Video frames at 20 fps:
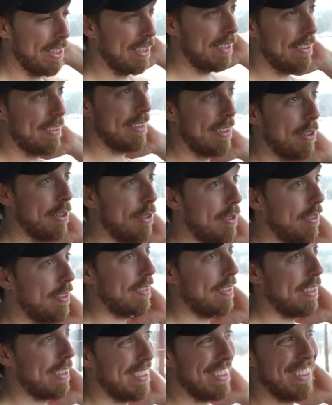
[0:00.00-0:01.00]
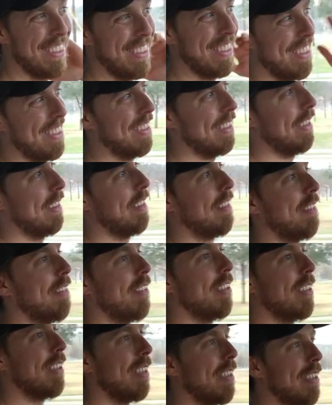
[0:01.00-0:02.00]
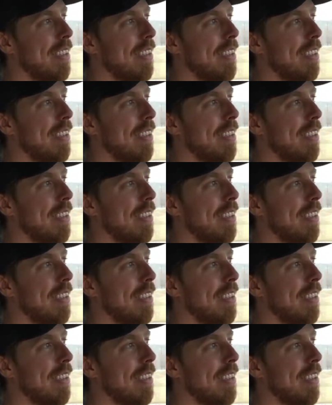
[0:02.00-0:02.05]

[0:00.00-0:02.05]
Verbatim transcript: And so it's like, really,